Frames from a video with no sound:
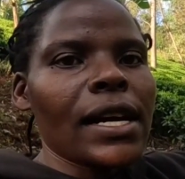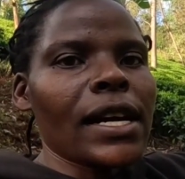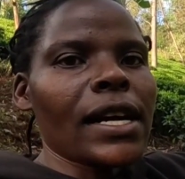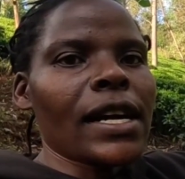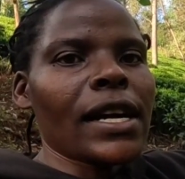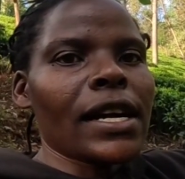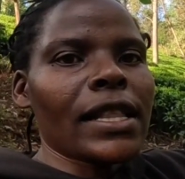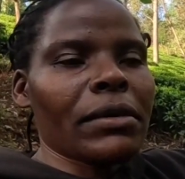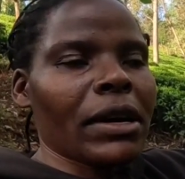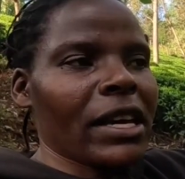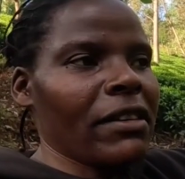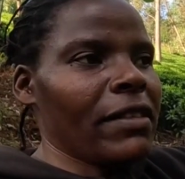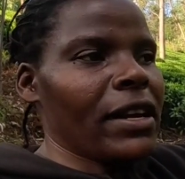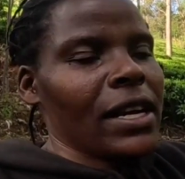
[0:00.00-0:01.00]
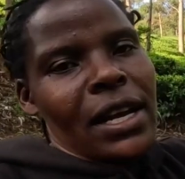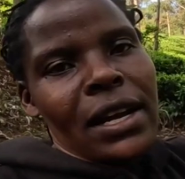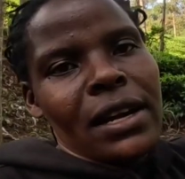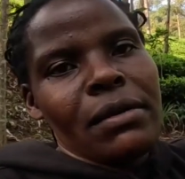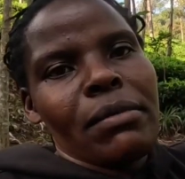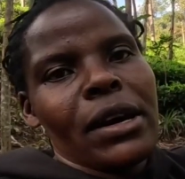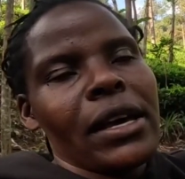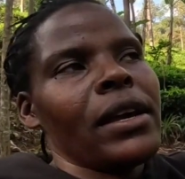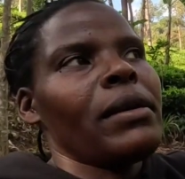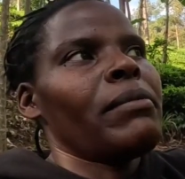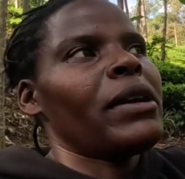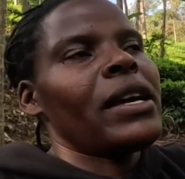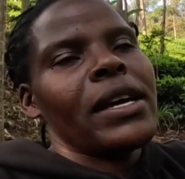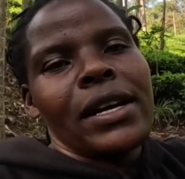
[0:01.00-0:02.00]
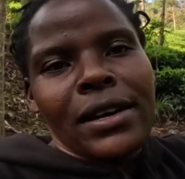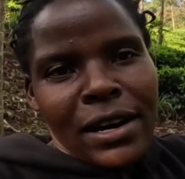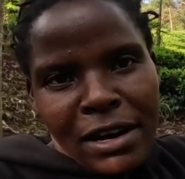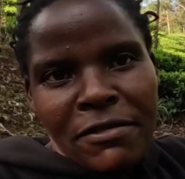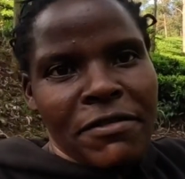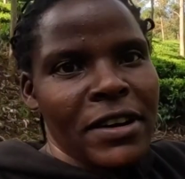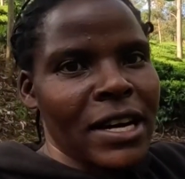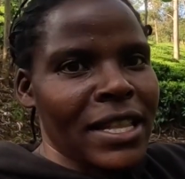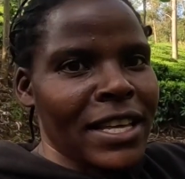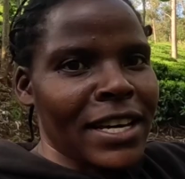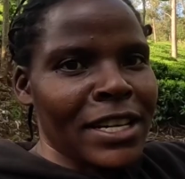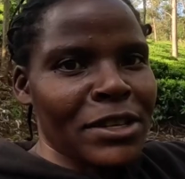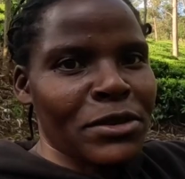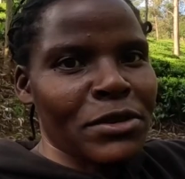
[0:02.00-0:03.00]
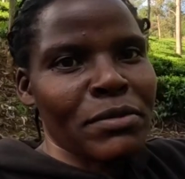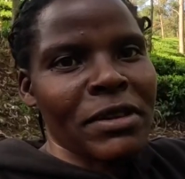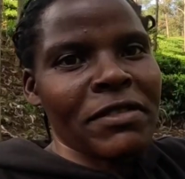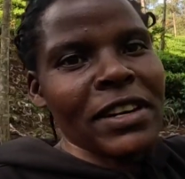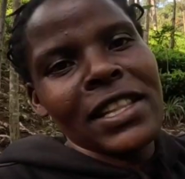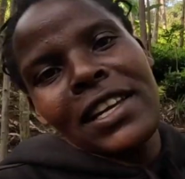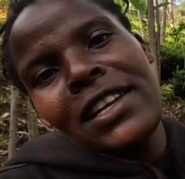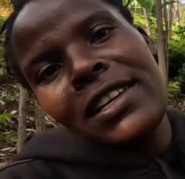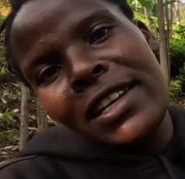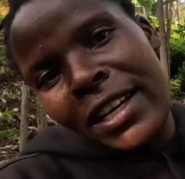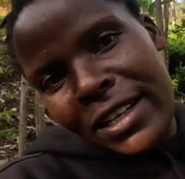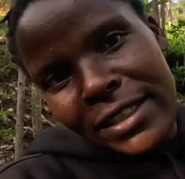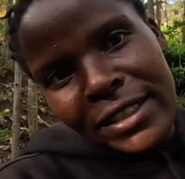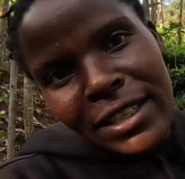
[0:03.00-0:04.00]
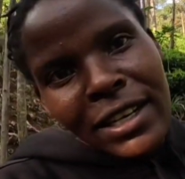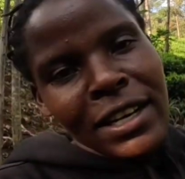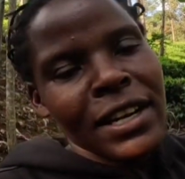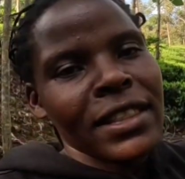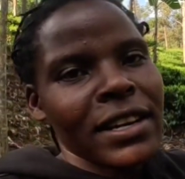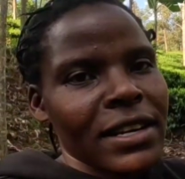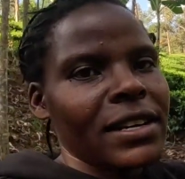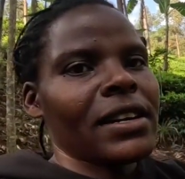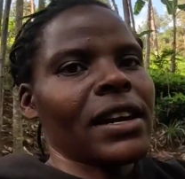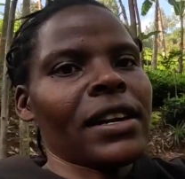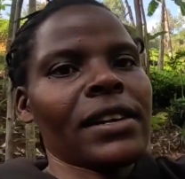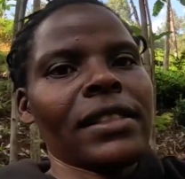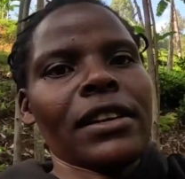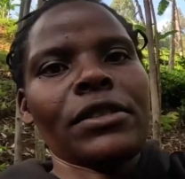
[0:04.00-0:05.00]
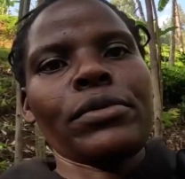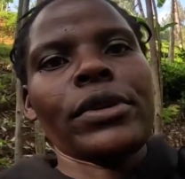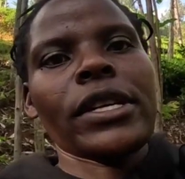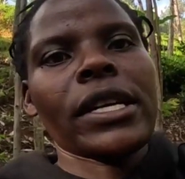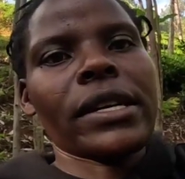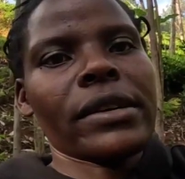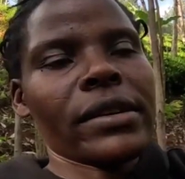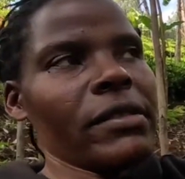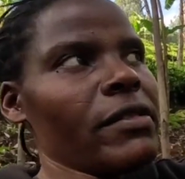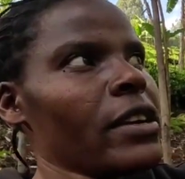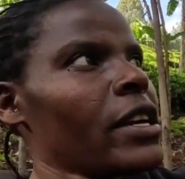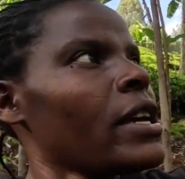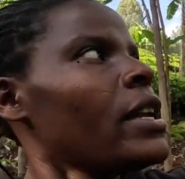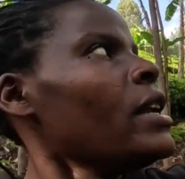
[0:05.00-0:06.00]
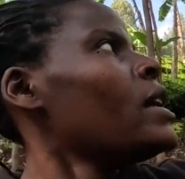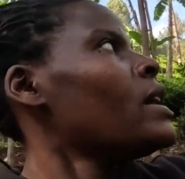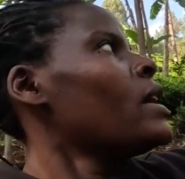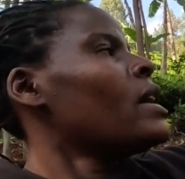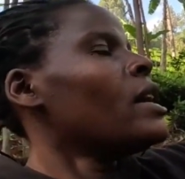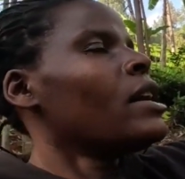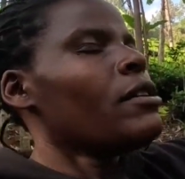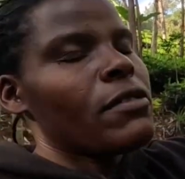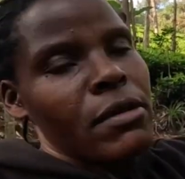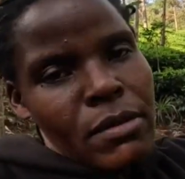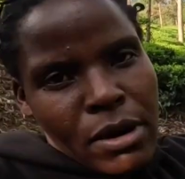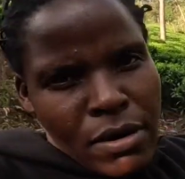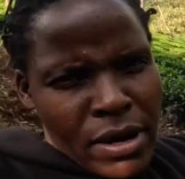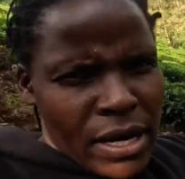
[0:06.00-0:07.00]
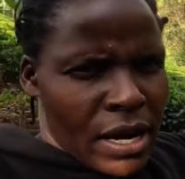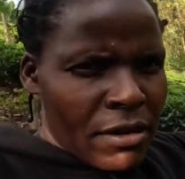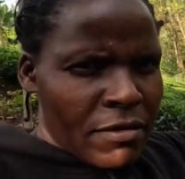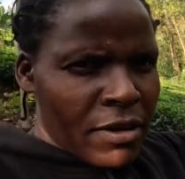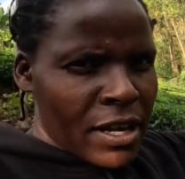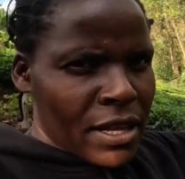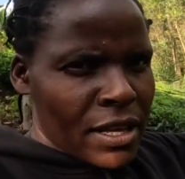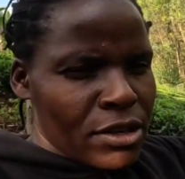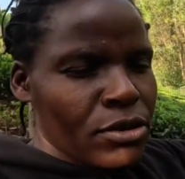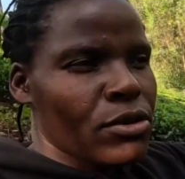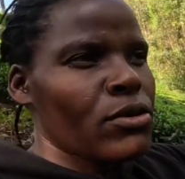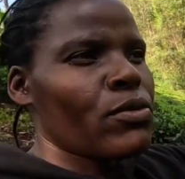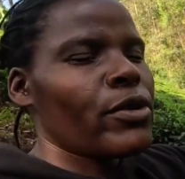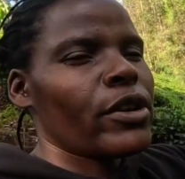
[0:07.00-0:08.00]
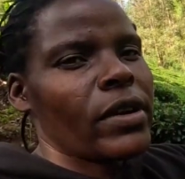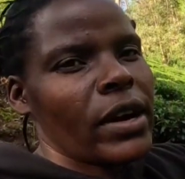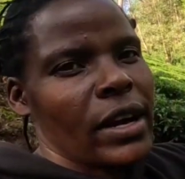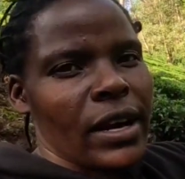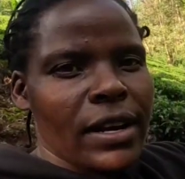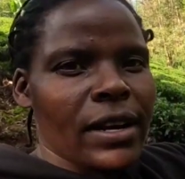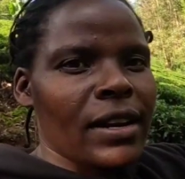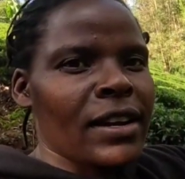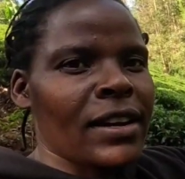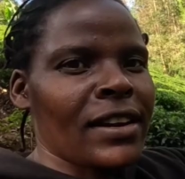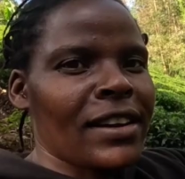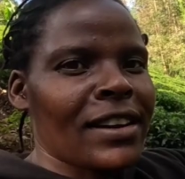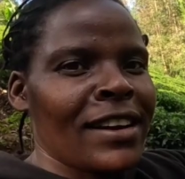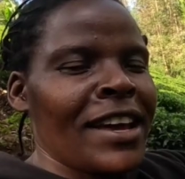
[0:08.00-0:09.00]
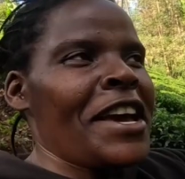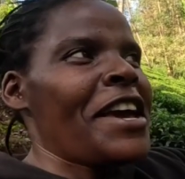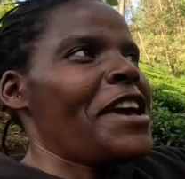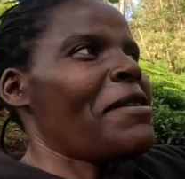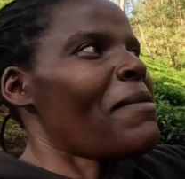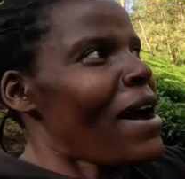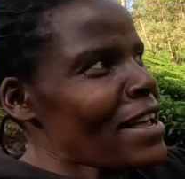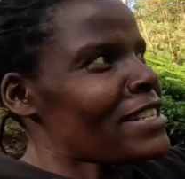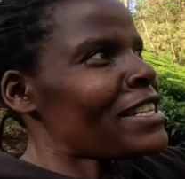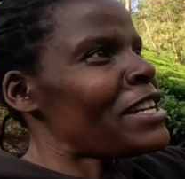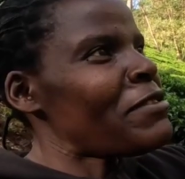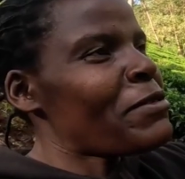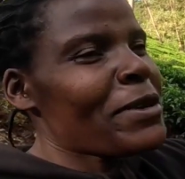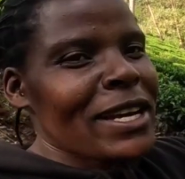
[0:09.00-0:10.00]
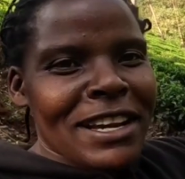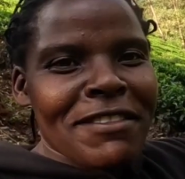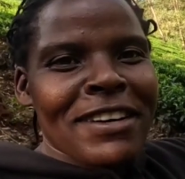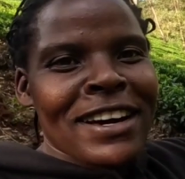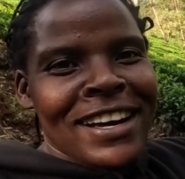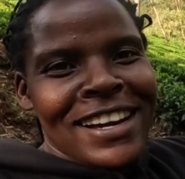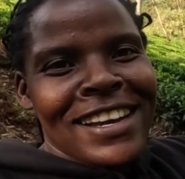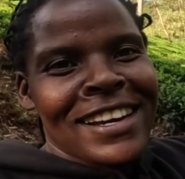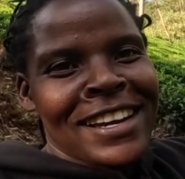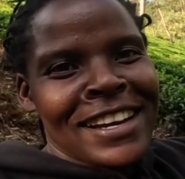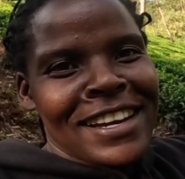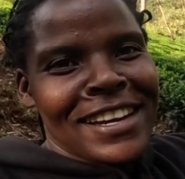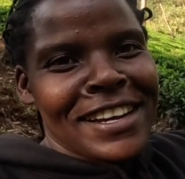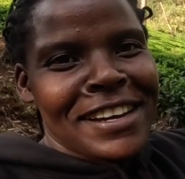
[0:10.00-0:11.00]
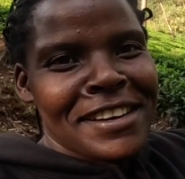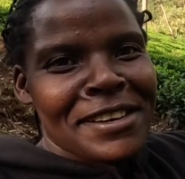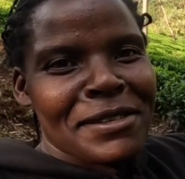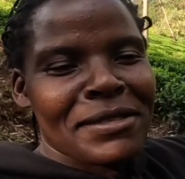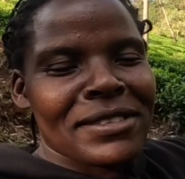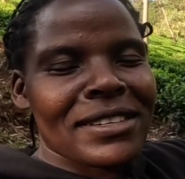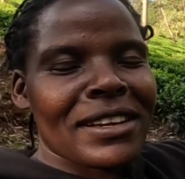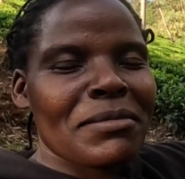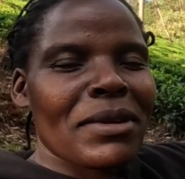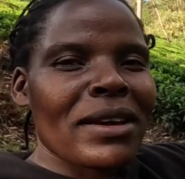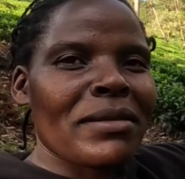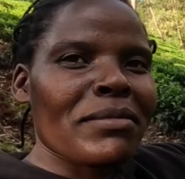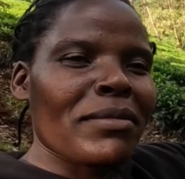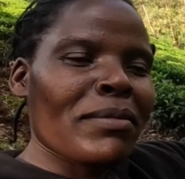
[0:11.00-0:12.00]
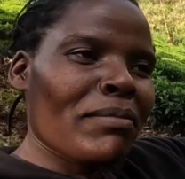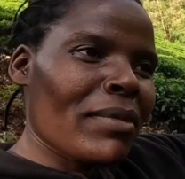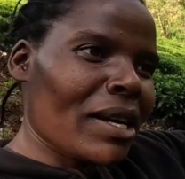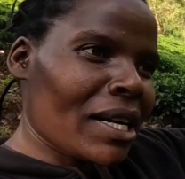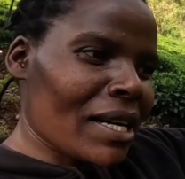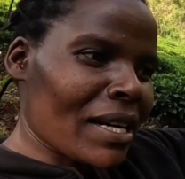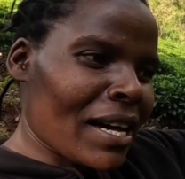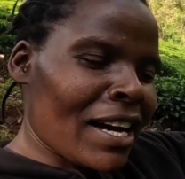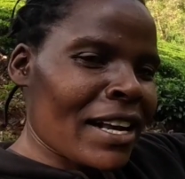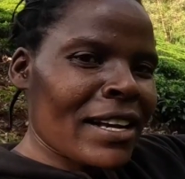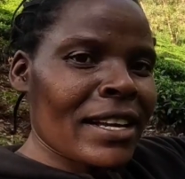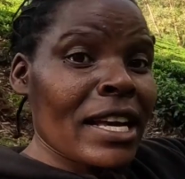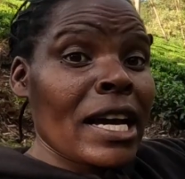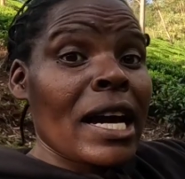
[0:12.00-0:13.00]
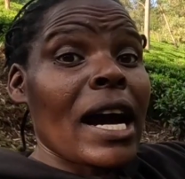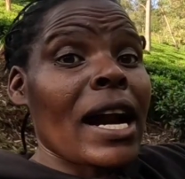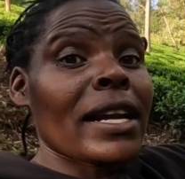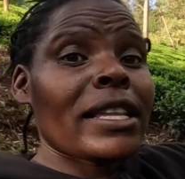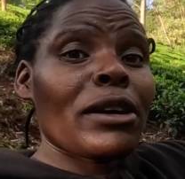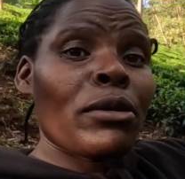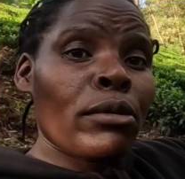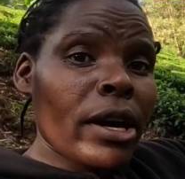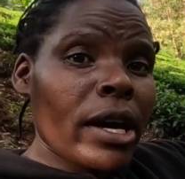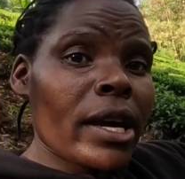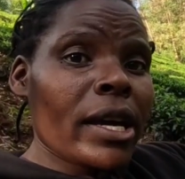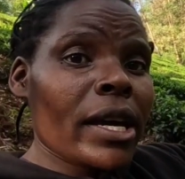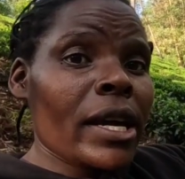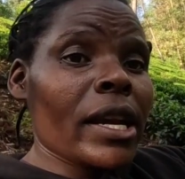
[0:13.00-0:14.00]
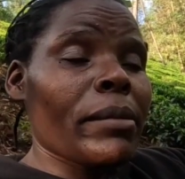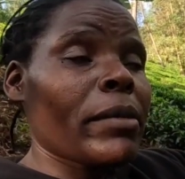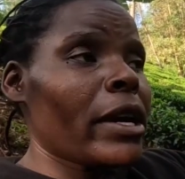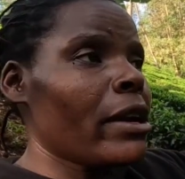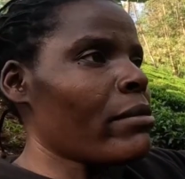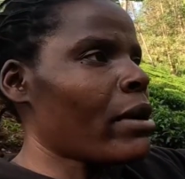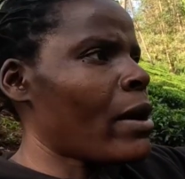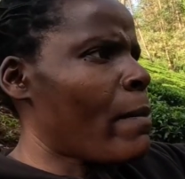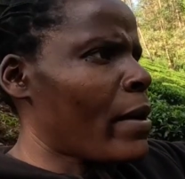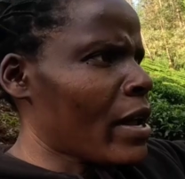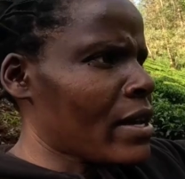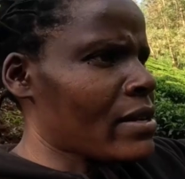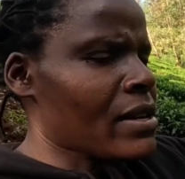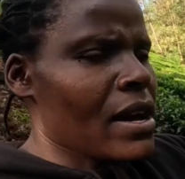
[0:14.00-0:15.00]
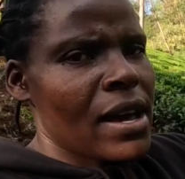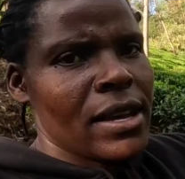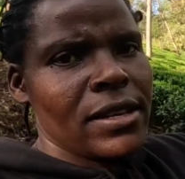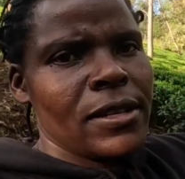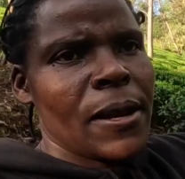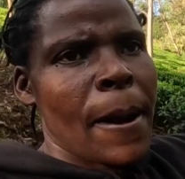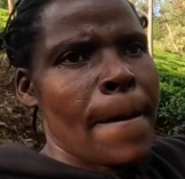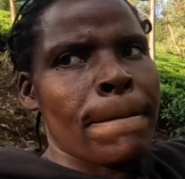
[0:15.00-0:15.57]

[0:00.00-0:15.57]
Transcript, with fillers: uh, they were given a land by my grandfather. So my father inherited that land that we are living in from our grandfather. So we already had a land. Imagine if we never had a land start by buying land and the way in in my place guys